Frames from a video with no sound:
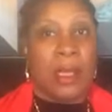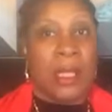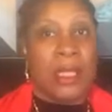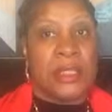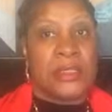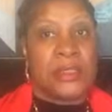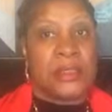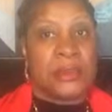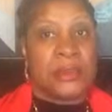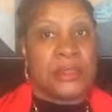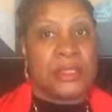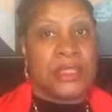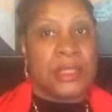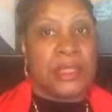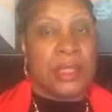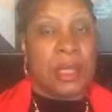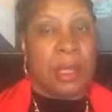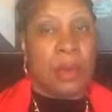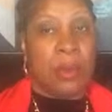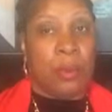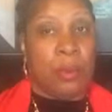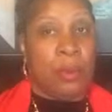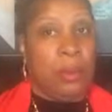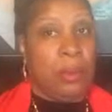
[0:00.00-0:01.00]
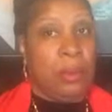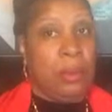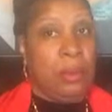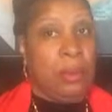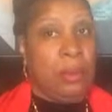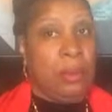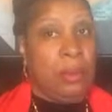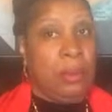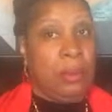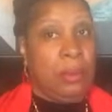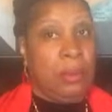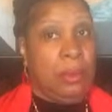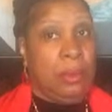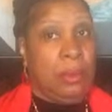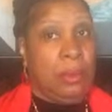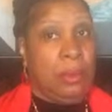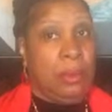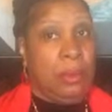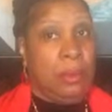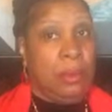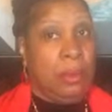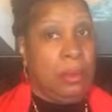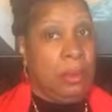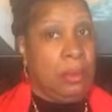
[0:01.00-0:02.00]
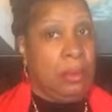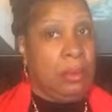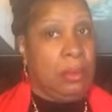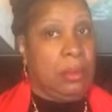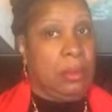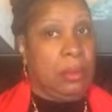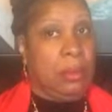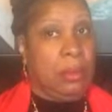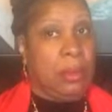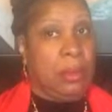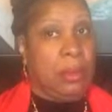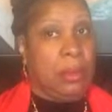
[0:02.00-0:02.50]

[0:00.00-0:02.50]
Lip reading: And so she thought, whoo,